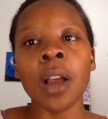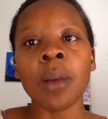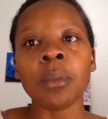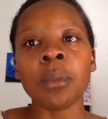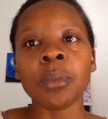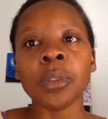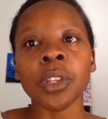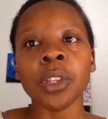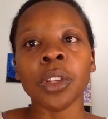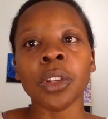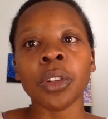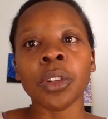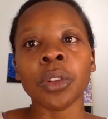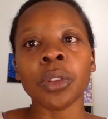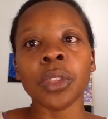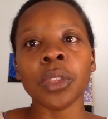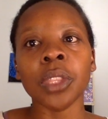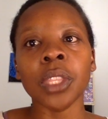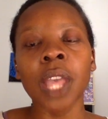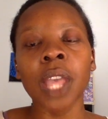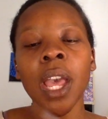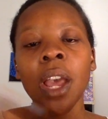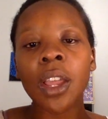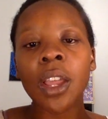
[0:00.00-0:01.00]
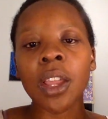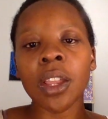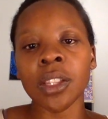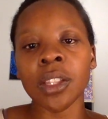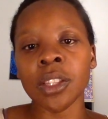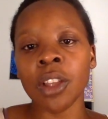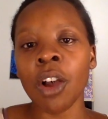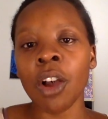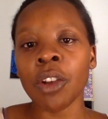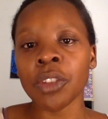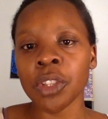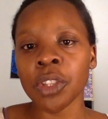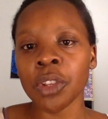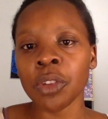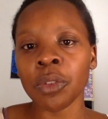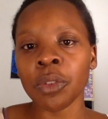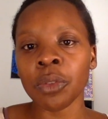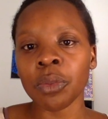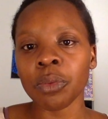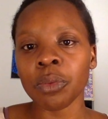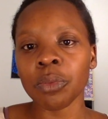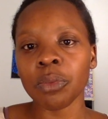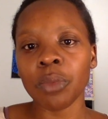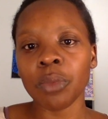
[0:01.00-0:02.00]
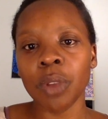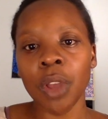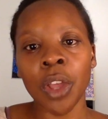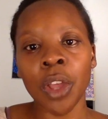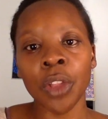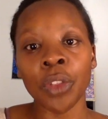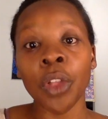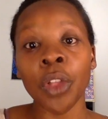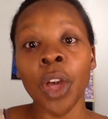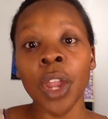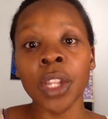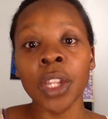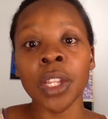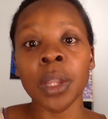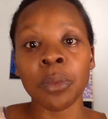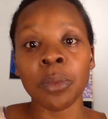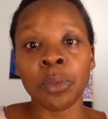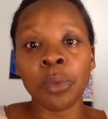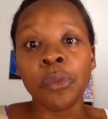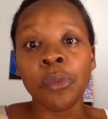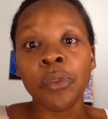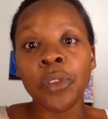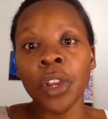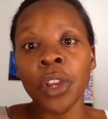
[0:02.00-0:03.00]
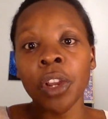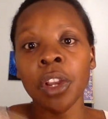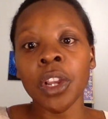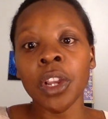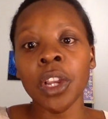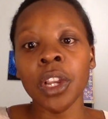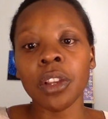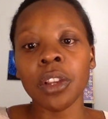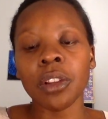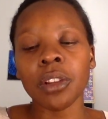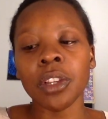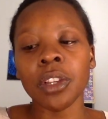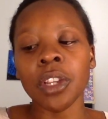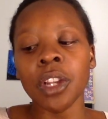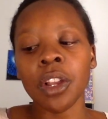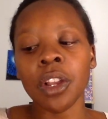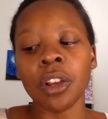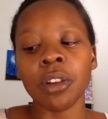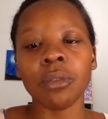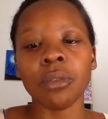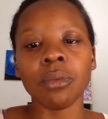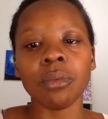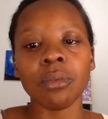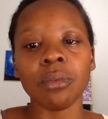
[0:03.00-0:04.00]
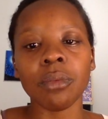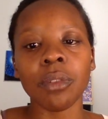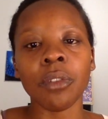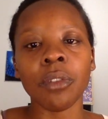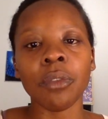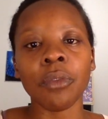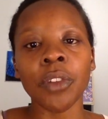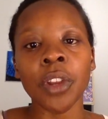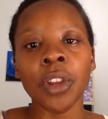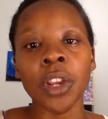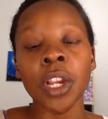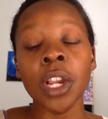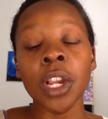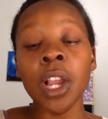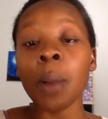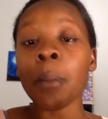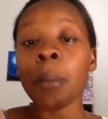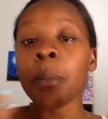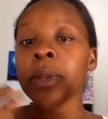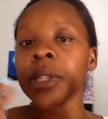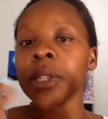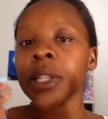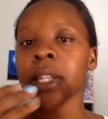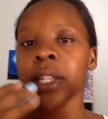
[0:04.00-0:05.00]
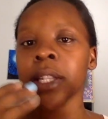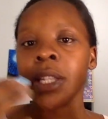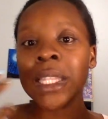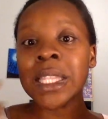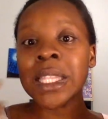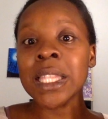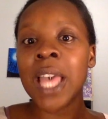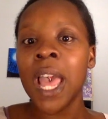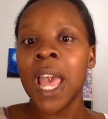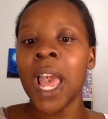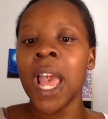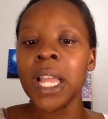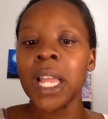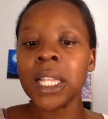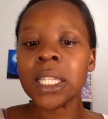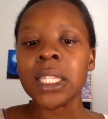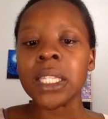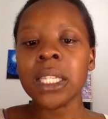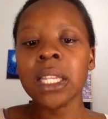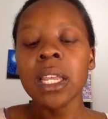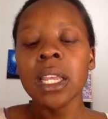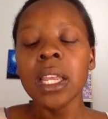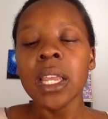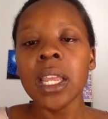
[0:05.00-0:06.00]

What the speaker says: So that is also a lot of times what fear encompasses that.